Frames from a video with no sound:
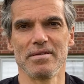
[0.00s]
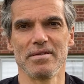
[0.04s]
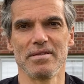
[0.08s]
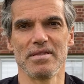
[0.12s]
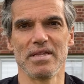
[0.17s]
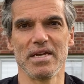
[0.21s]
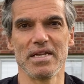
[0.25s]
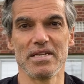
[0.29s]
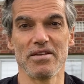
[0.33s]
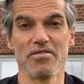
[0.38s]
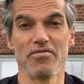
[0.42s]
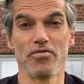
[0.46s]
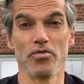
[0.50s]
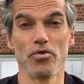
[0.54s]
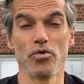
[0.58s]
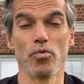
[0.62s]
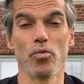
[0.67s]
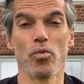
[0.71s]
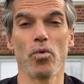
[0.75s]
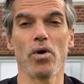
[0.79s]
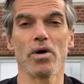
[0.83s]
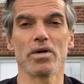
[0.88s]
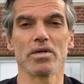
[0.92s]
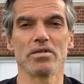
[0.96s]
Then if you
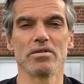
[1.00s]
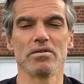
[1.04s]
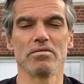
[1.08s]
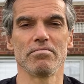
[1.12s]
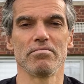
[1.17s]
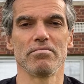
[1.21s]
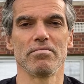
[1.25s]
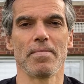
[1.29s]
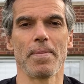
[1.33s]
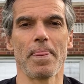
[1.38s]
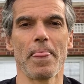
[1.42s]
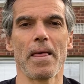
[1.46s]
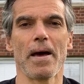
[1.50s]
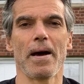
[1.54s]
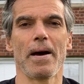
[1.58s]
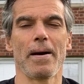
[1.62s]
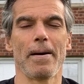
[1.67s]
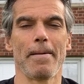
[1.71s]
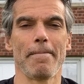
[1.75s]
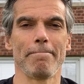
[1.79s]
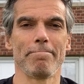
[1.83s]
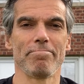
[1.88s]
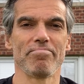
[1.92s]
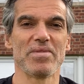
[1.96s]
want to
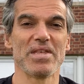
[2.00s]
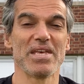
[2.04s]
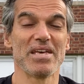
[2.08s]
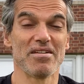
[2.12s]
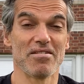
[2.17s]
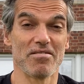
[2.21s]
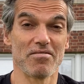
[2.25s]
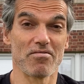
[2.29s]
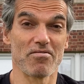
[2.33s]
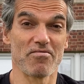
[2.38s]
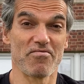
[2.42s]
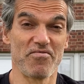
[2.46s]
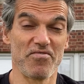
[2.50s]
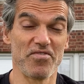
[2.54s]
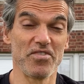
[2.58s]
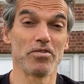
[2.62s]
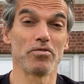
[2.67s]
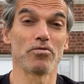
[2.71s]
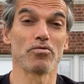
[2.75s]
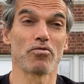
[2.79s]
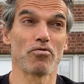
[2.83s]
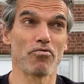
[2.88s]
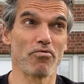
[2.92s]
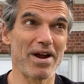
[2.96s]

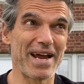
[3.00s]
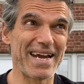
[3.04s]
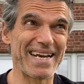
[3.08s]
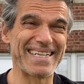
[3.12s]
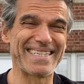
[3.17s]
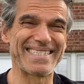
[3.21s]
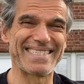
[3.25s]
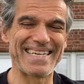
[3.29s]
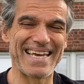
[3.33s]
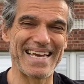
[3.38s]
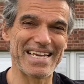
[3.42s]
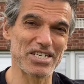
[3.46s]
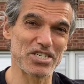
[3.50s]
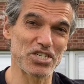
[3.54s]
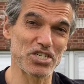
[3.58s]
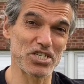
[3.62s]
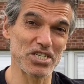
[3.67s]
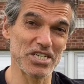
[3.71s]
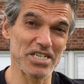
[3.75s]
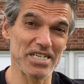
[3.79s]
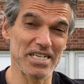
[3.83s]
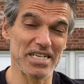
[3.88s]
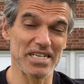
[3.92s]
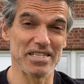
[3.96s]
feel greater
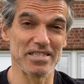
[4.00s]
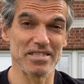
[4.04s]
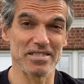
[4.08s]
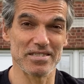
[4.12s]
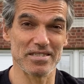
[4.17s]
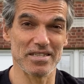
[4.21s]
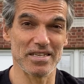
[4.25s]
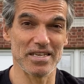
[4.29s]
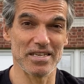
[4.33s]
tension